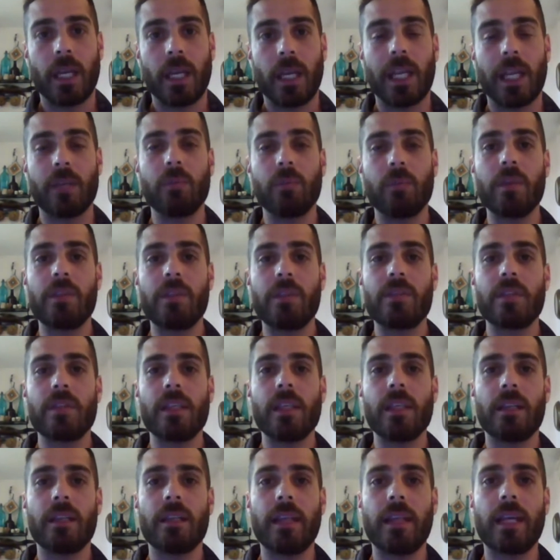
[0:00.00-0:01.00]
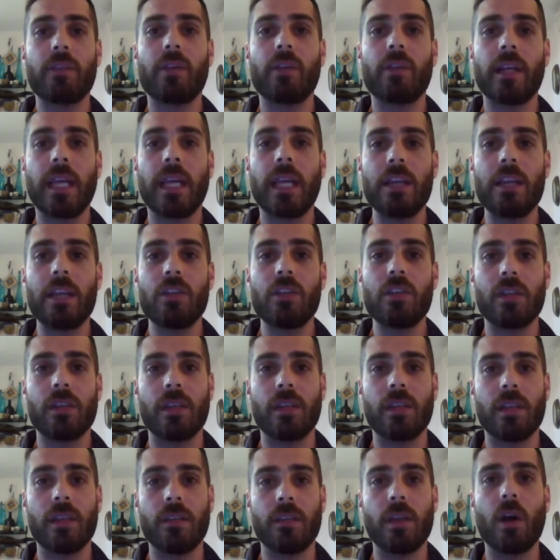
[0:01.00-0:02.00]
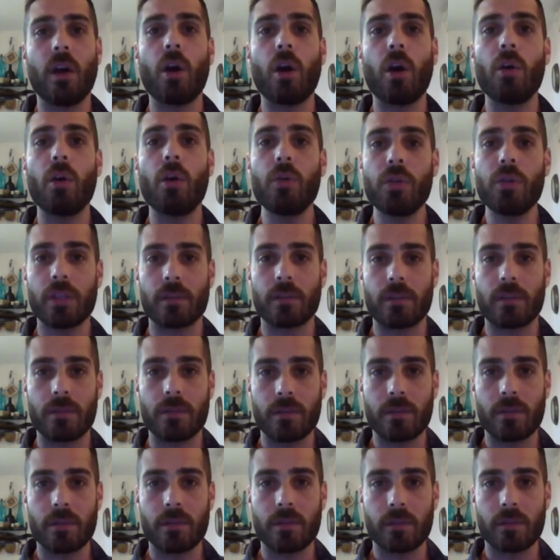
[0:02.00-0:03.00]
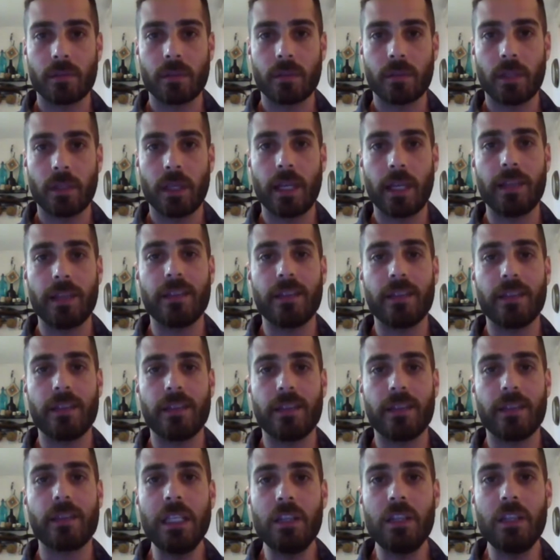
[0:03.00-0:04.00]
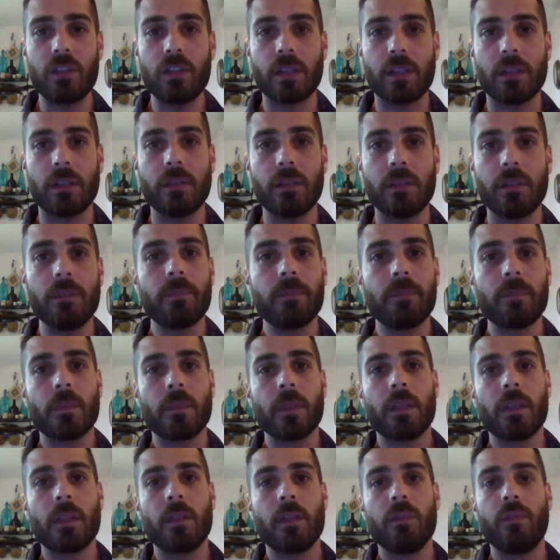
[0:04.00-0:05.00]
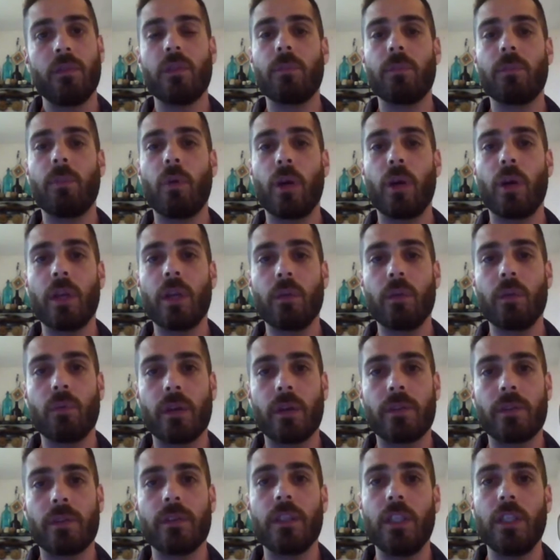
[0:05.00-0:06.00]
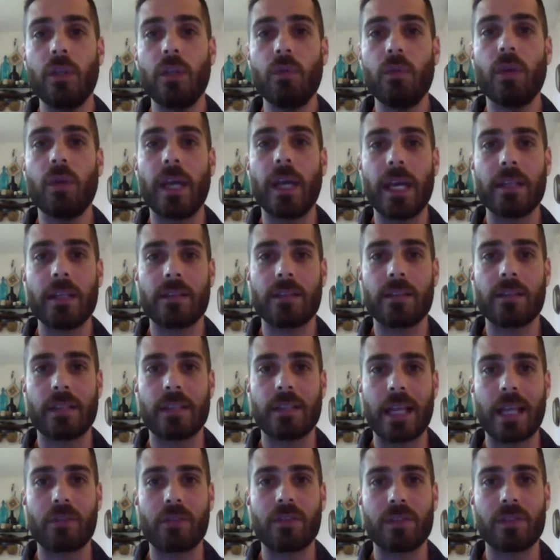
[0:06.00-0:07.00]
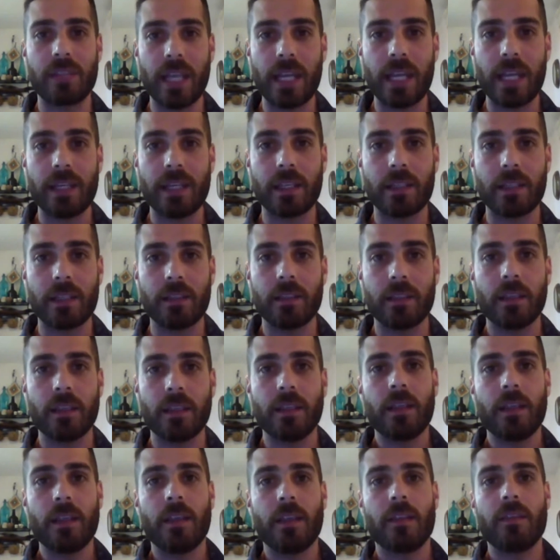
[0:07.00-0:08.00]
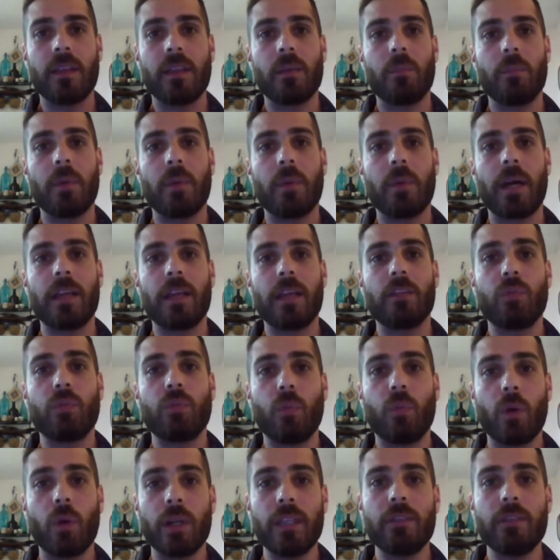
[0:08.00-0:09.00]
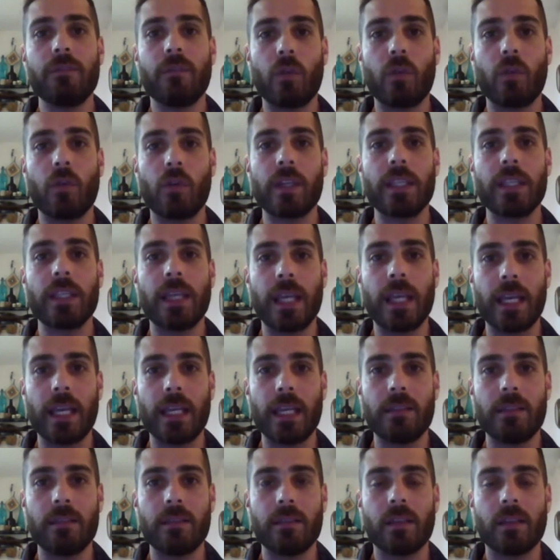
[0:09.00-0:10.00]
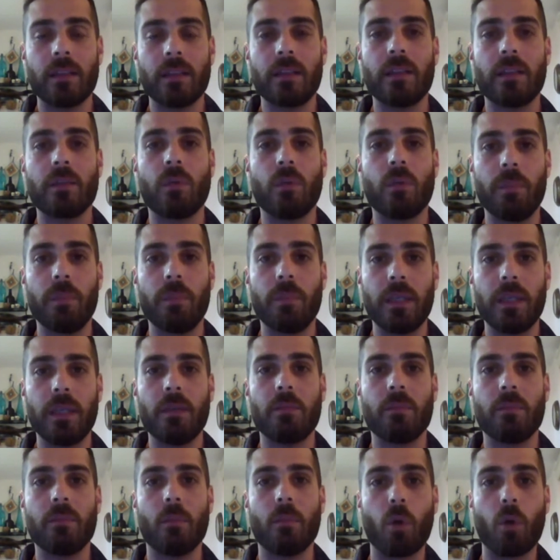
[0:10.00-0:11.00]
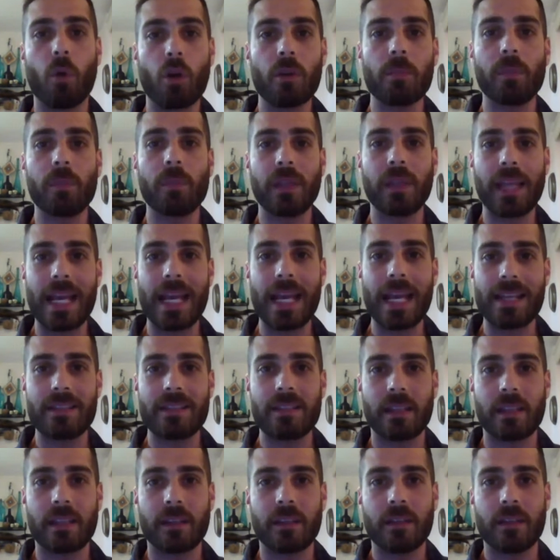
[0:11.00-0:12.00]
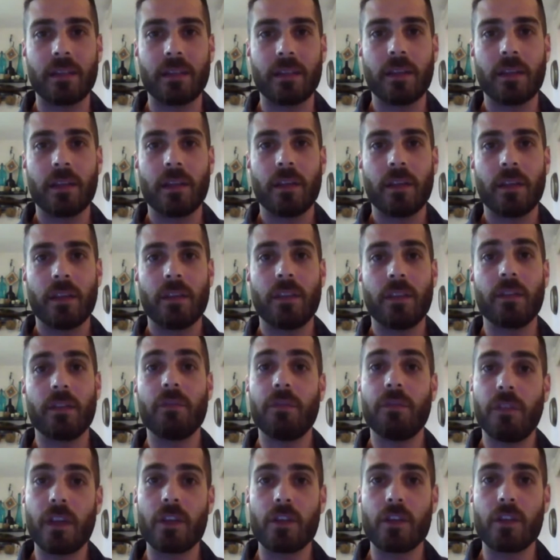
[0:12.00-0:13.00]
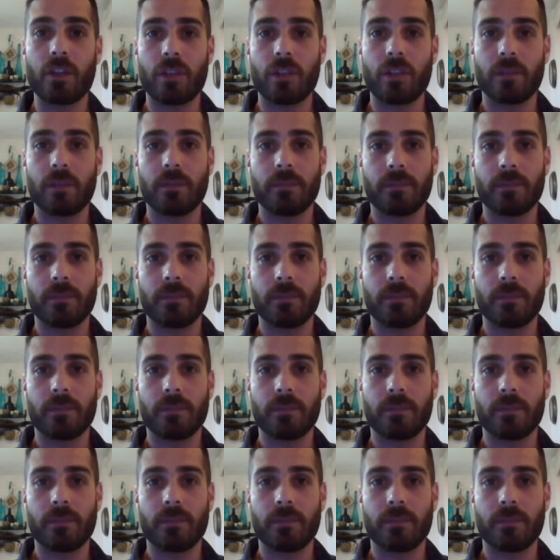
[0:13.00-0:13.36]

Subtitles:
And we see a degradation in the oceans and a depletion to the point where the UN is now stated that by 2048 there will be more plastic than fish.